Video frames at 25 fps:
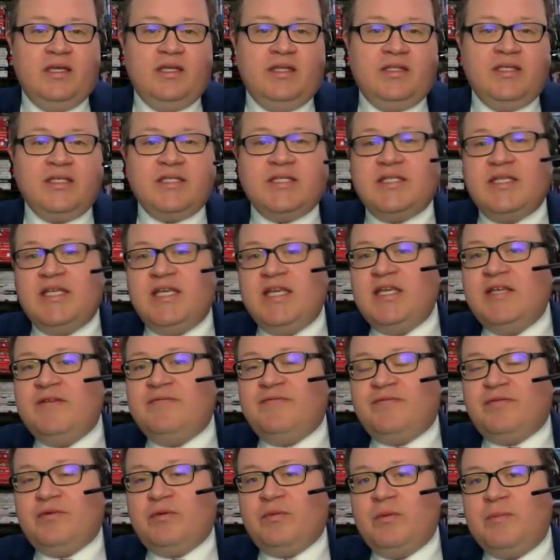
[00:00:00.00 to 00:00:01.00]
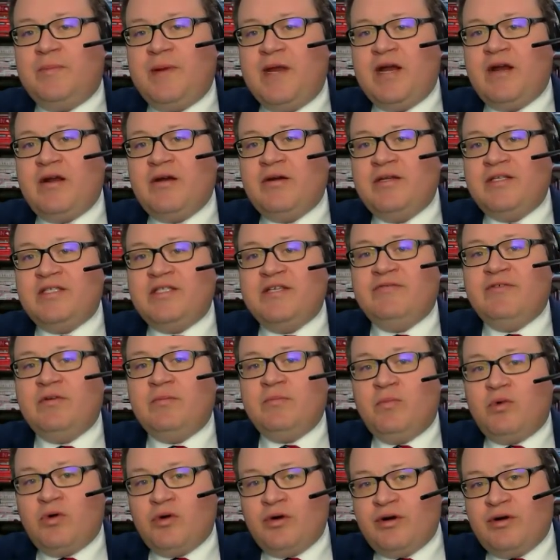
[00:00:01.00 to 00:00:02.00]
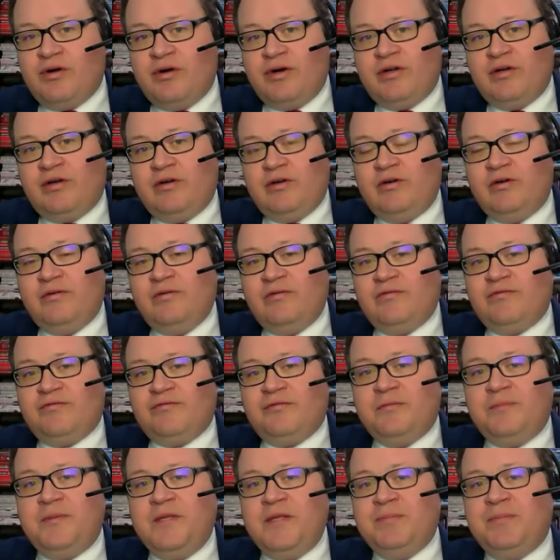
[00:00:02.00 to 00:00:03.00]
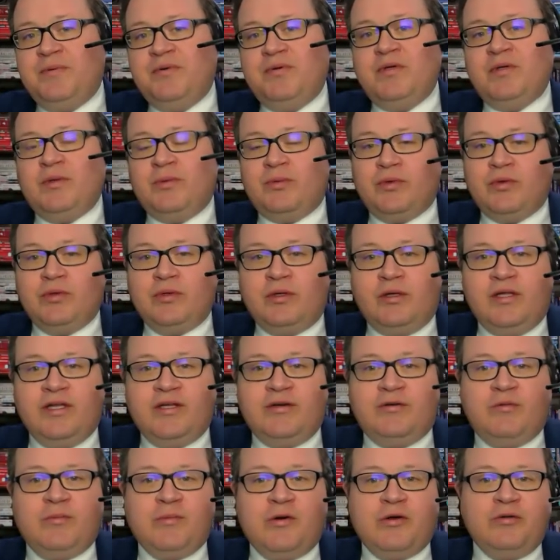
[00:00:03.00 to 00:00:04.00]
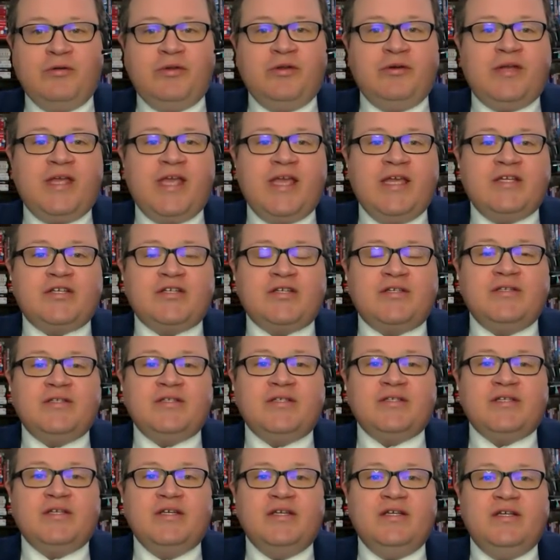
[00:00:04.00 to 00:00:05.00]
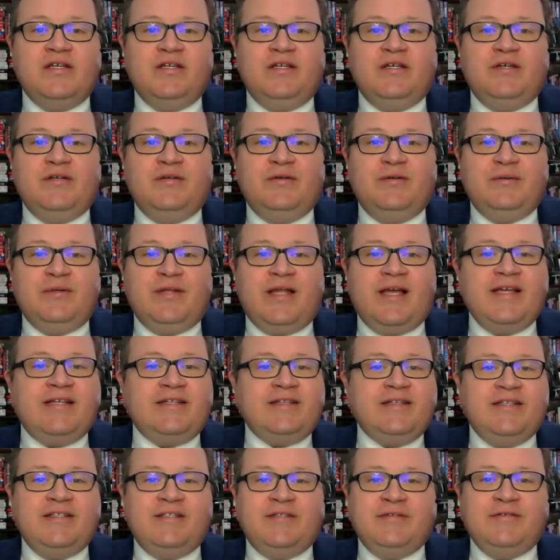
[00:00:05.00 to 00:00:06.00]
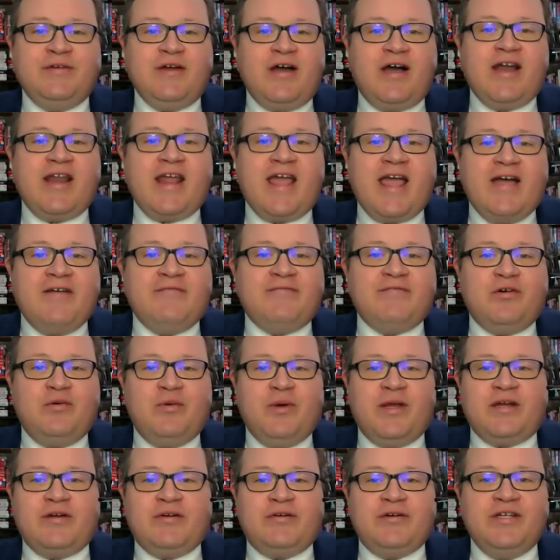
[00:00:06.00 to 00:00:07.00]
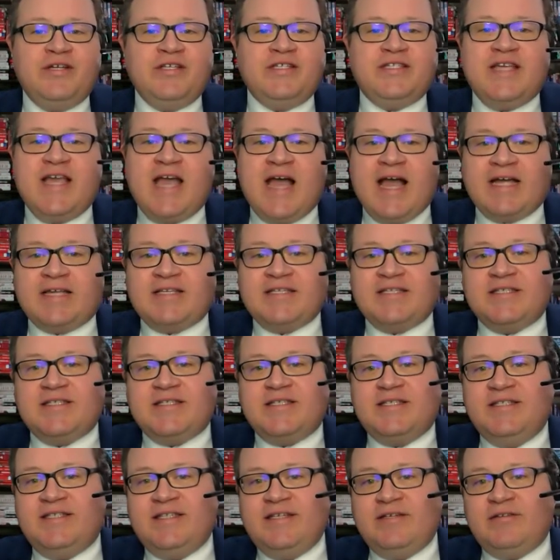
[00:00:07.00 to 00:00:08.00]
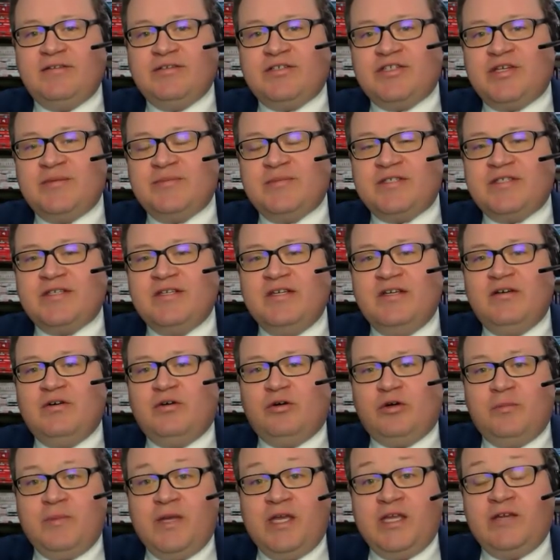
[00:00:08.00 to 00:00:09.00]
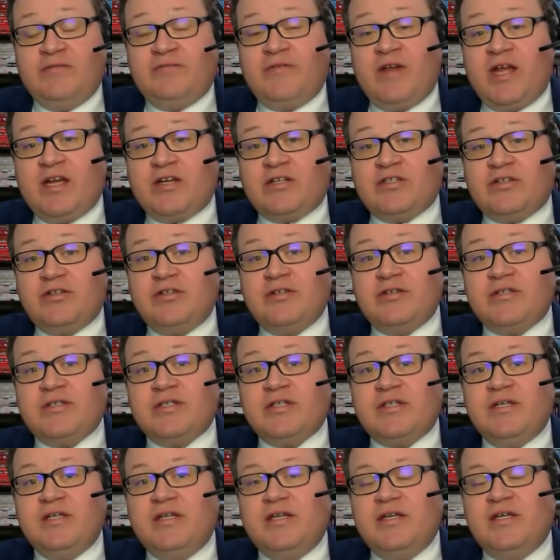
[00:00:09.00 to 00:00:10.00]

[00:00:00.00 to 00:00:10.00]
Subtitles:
This need for repair is even more critical for people in rural and remote locations who likely do not have quick or easy access to dealerships or manufacturers.